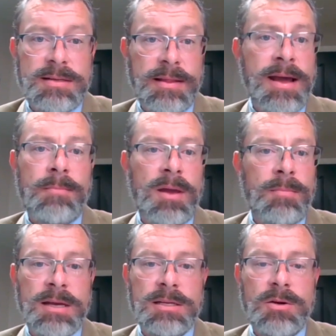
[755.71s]
and that may
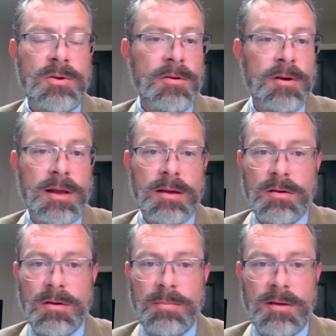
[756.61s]
be tutoring, it
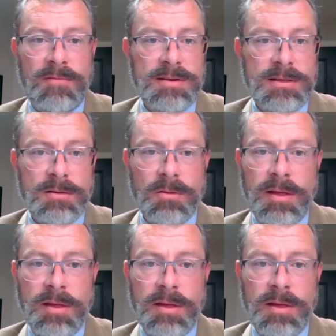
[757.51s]
could be physical